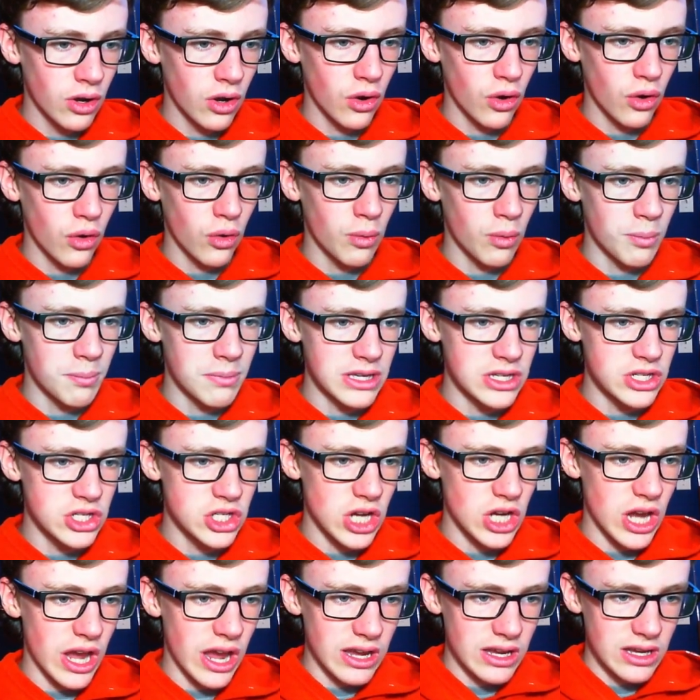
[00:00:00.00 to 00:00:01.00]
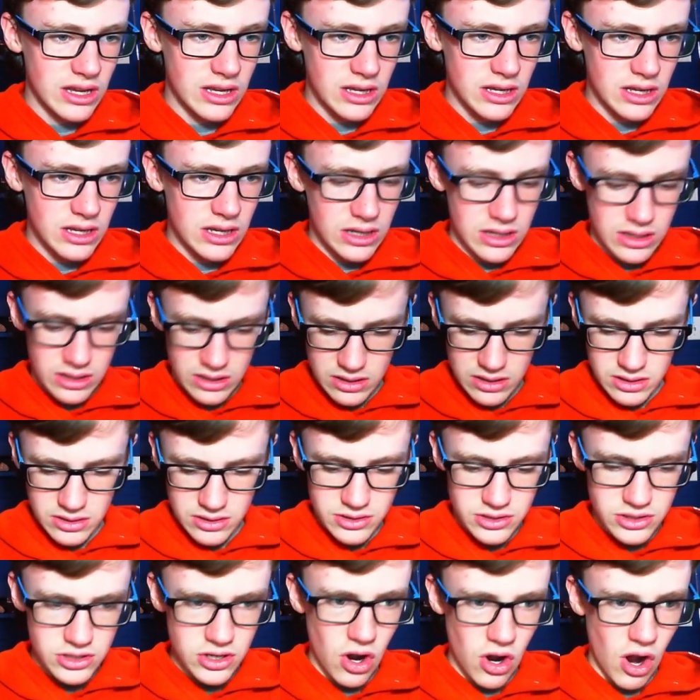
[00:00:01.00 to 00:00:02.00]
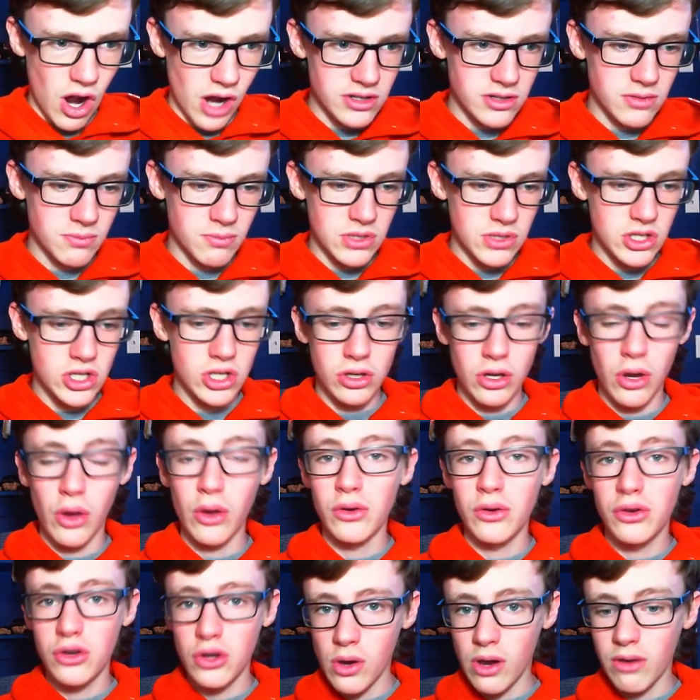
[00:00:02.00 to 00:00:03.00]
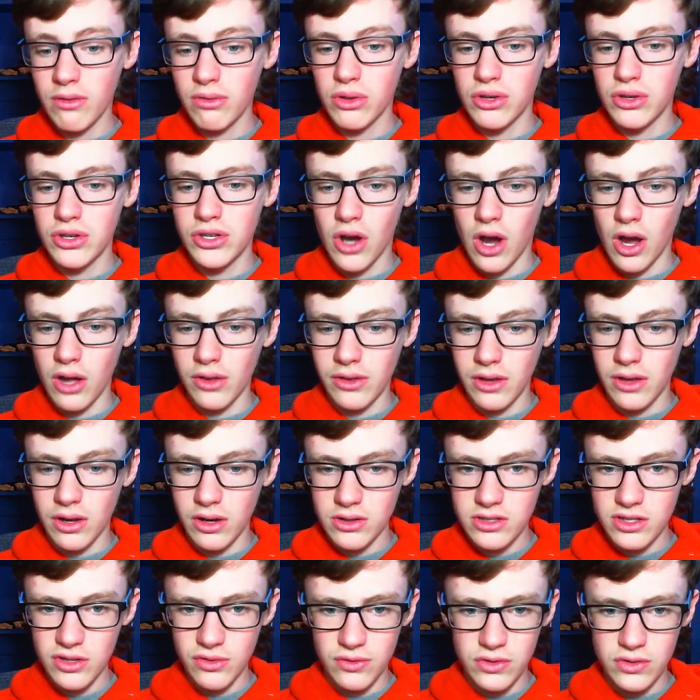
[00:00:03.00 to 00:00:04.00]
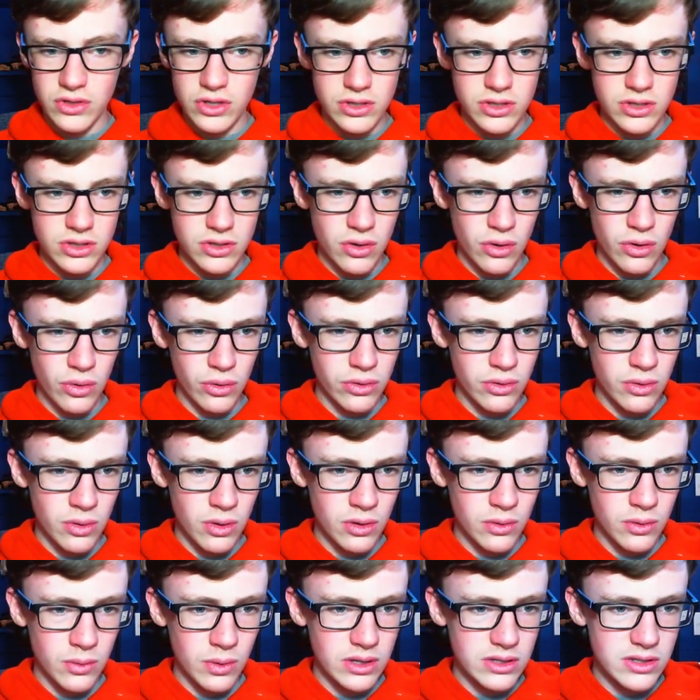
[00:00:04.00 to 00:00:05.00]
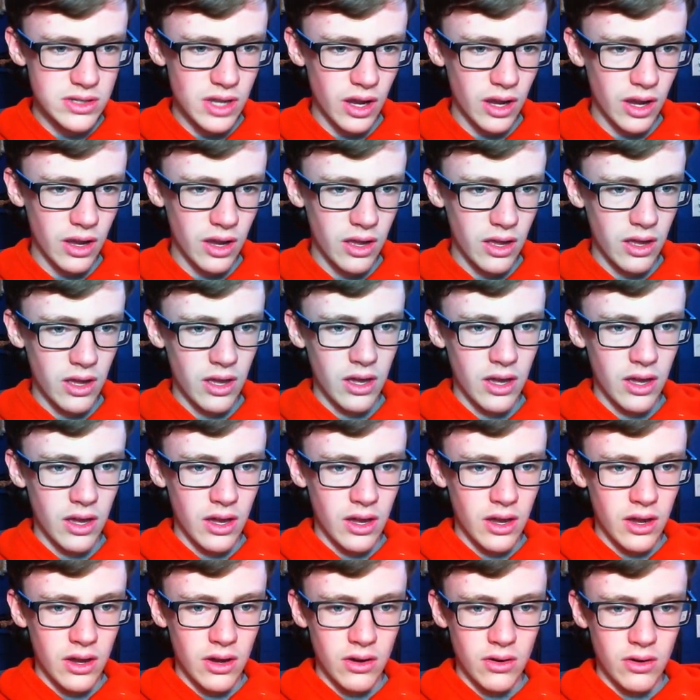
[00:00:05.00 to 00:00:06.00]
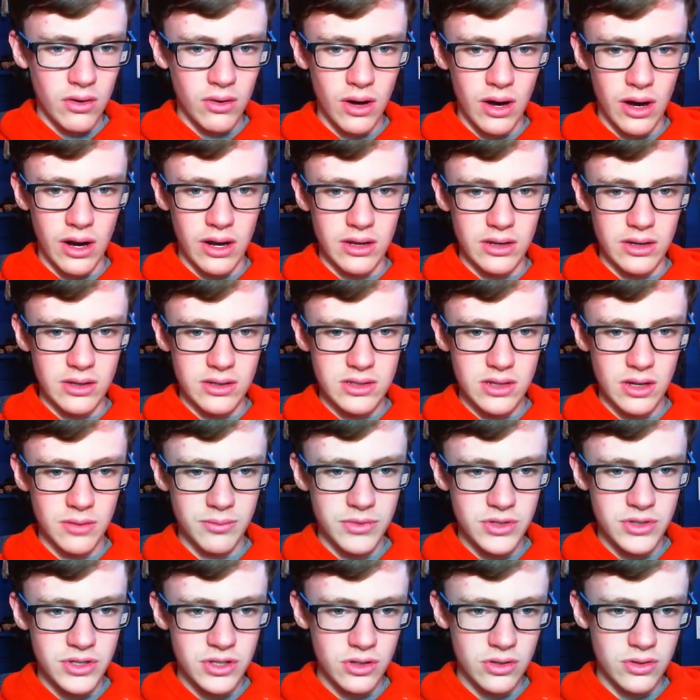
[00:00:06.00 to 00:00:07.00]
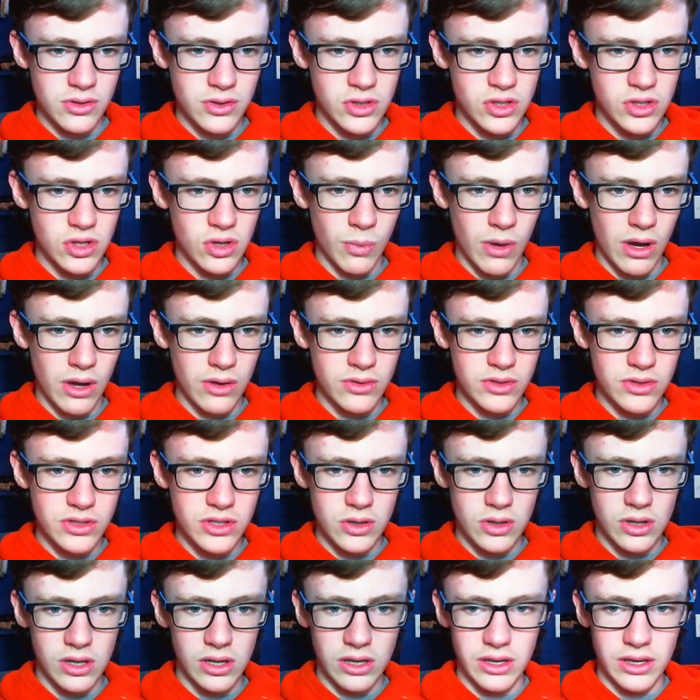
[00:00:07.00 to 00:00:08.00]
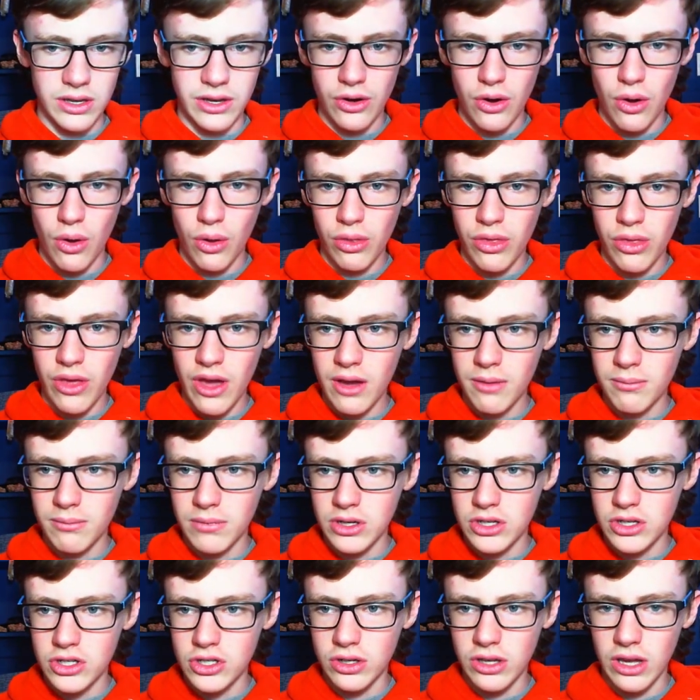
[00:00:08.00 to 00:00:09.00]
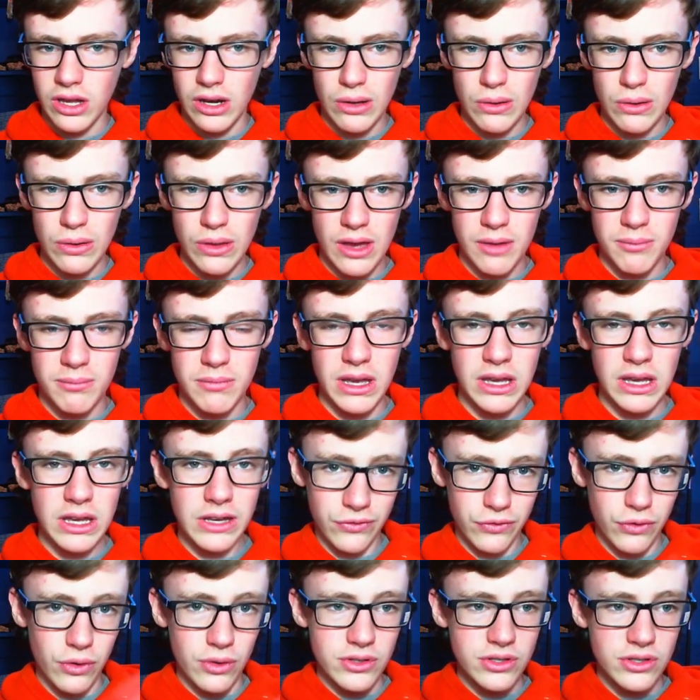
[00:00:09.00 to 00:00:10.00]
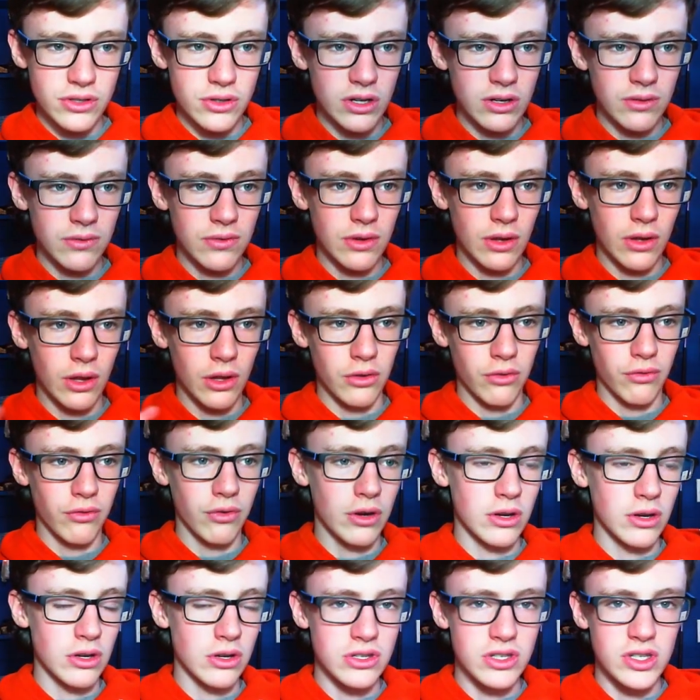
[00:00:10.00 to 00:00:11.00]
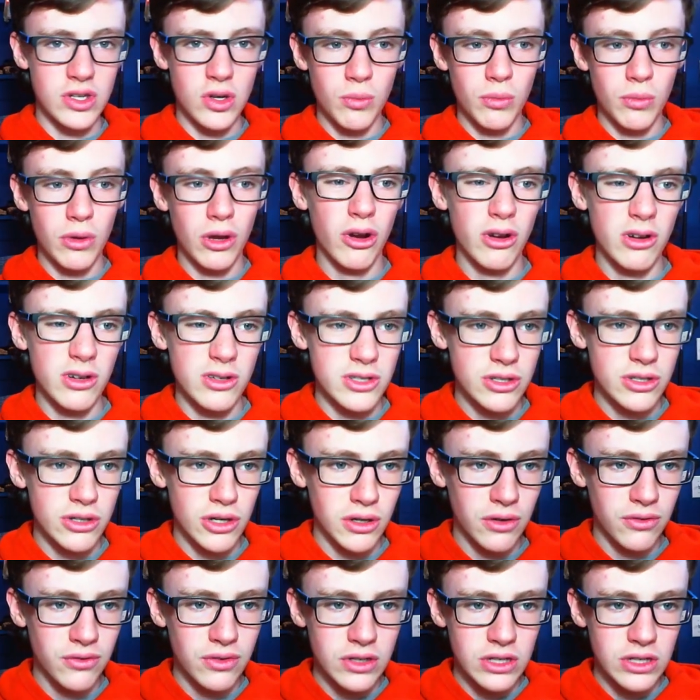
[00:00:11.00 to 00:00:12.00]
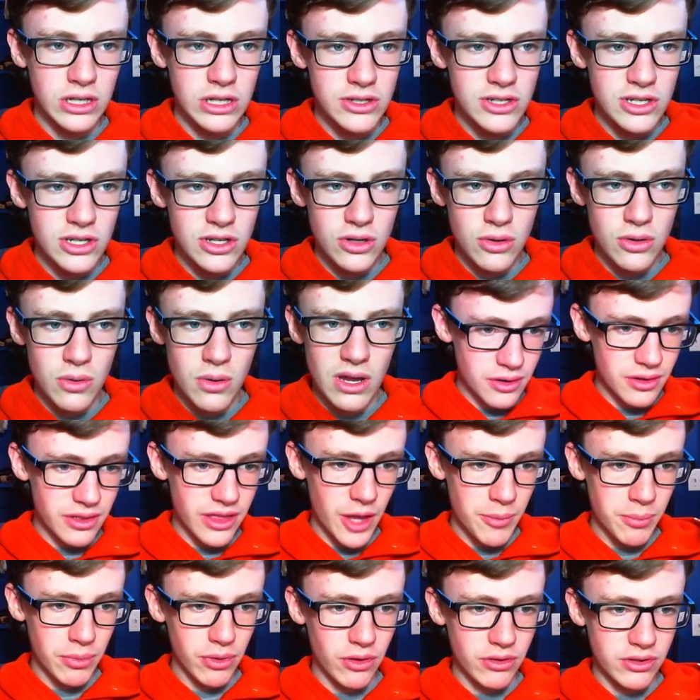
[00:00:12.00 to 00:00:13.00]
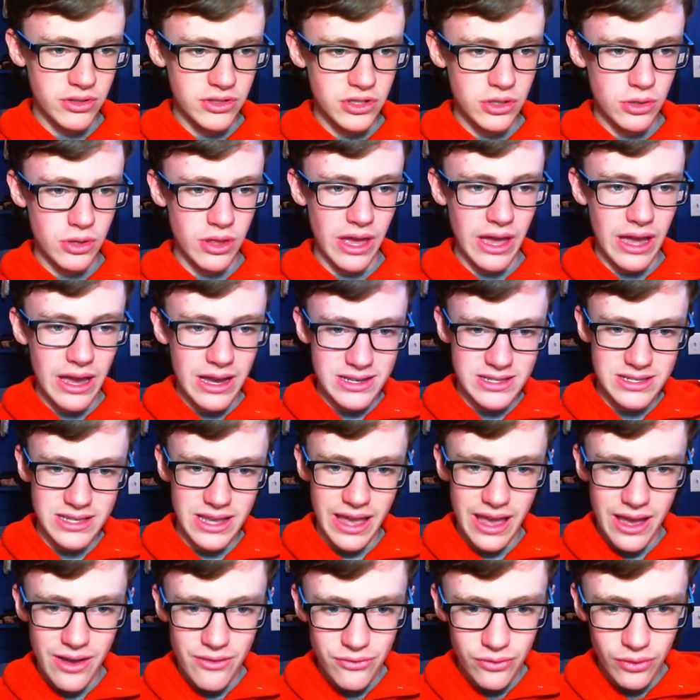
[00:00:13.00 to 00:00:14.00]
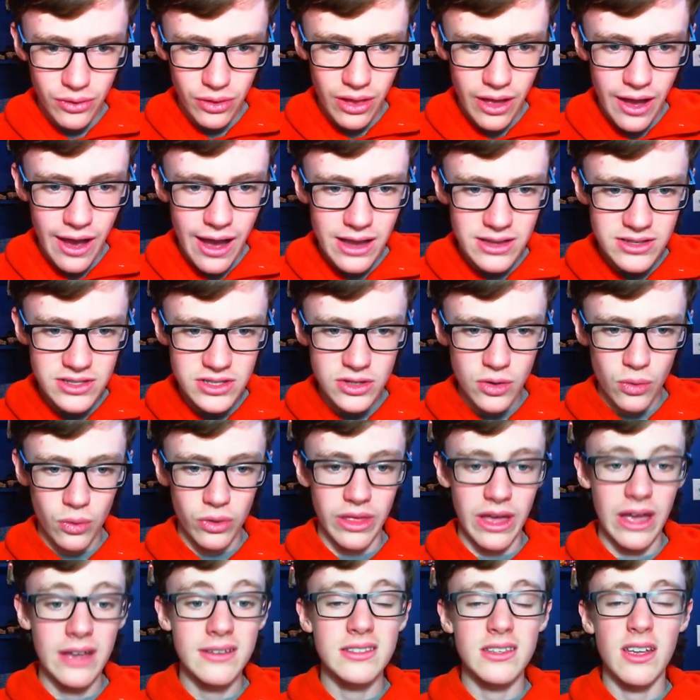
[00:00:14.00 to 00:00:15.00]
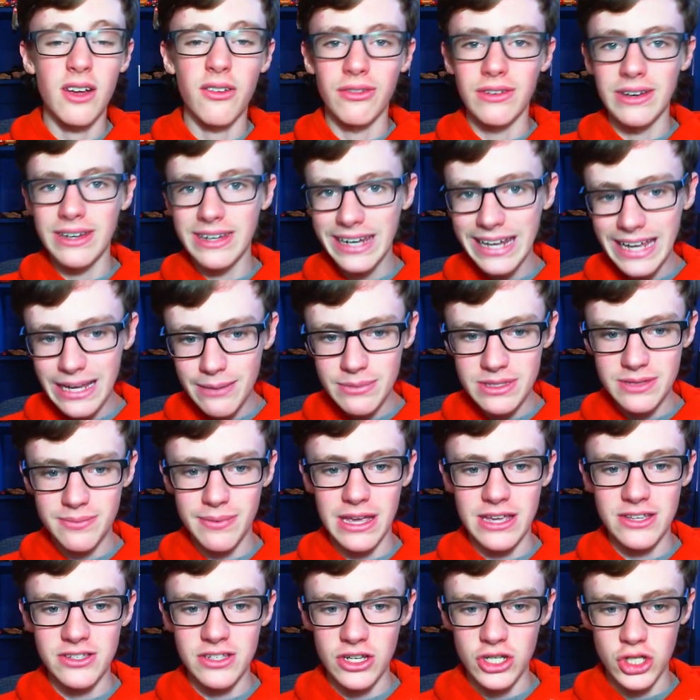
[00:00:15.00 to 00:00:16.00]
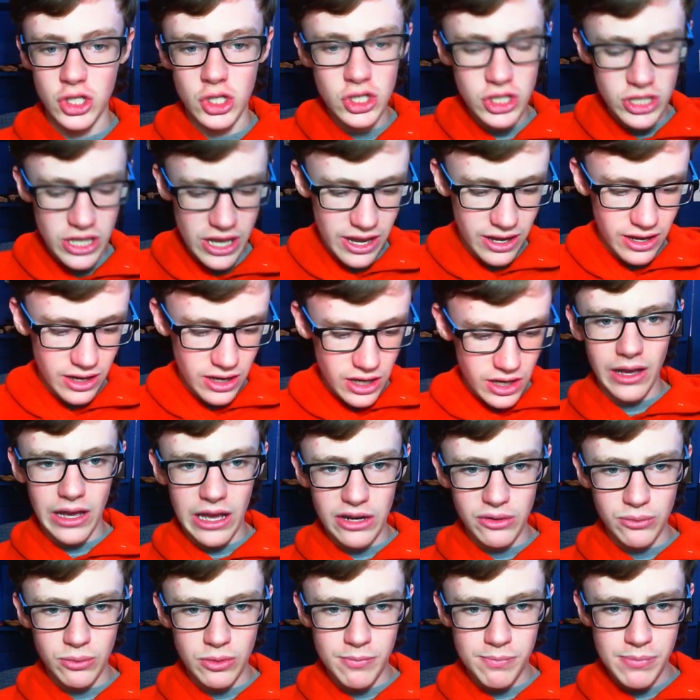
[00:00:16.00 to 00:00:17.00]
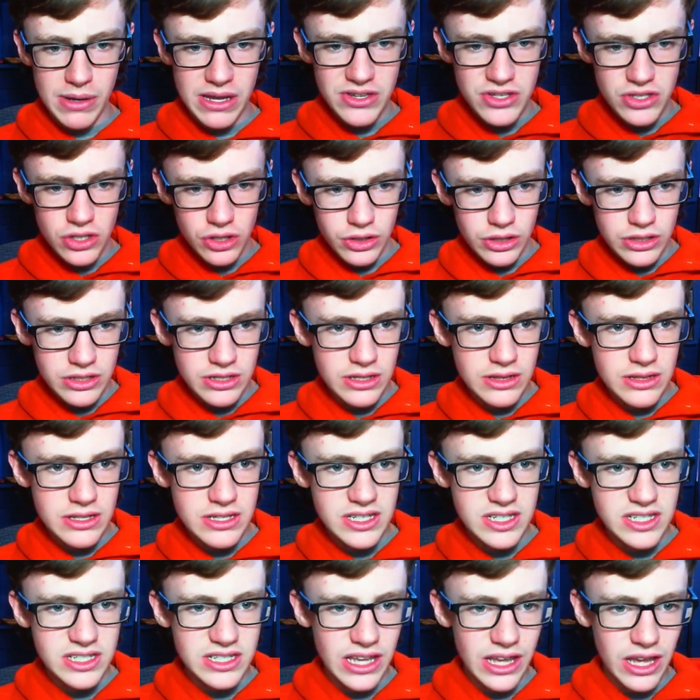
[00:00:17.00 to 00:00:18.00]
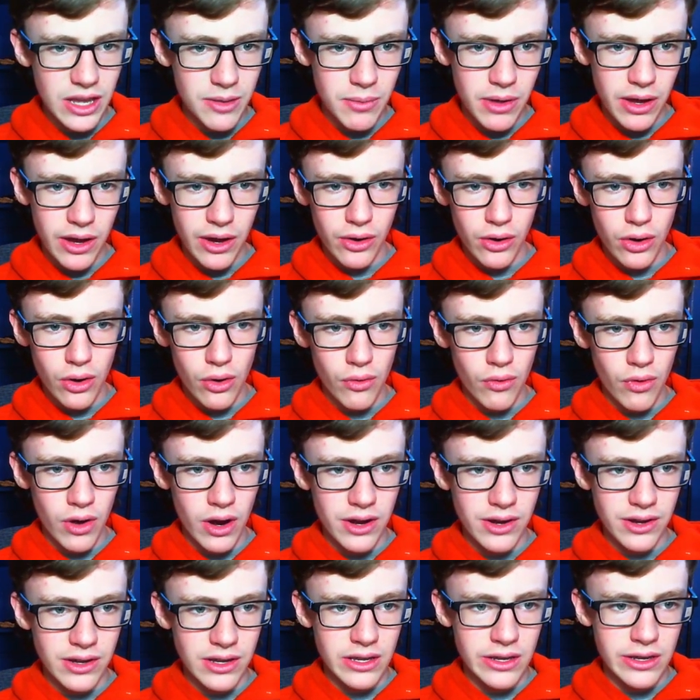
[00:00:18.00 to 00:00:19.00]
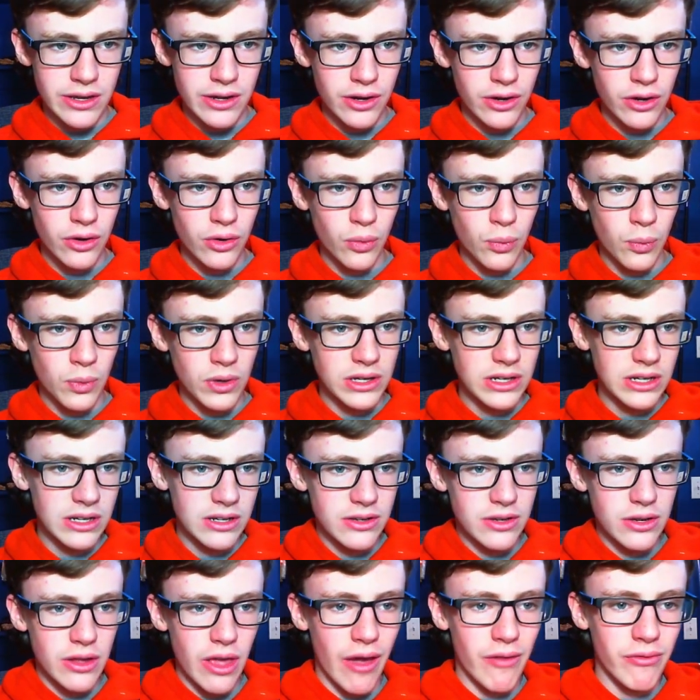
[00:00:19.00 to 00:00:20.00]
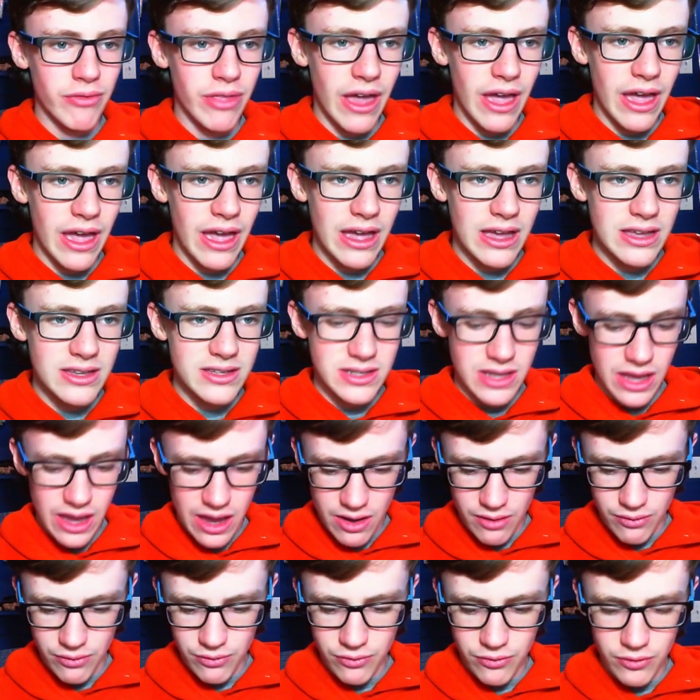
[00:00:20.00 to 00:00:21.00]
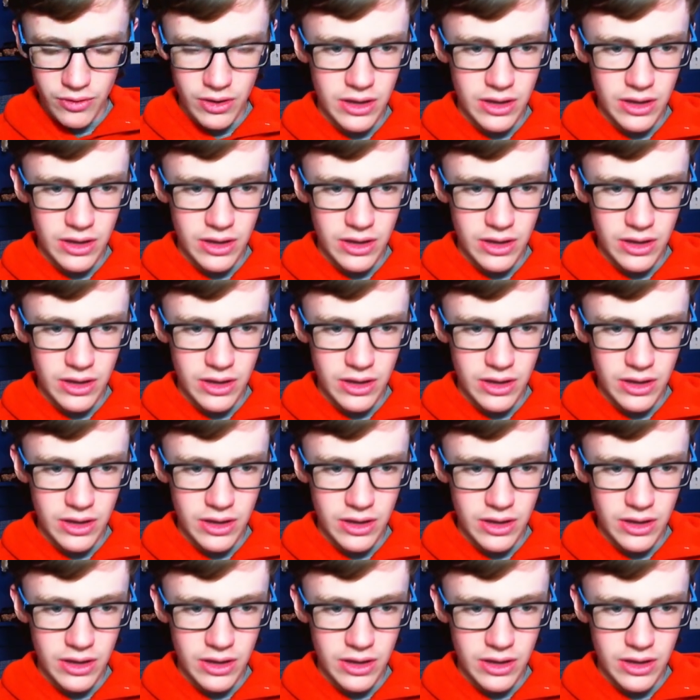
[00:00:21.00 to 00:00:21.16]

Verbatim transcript: obj dot. Be sure you do have the dot there. So if you just scroll through it quick second. Right, so I'm just gonna zoom out so you can get all that. Make sure you get all that. Make it full screen, feel free to zoom in on your screen if you need to. That belongs to the SF class, or the SF namespace, I should say. And we basically did the same error right here. We need to have that SF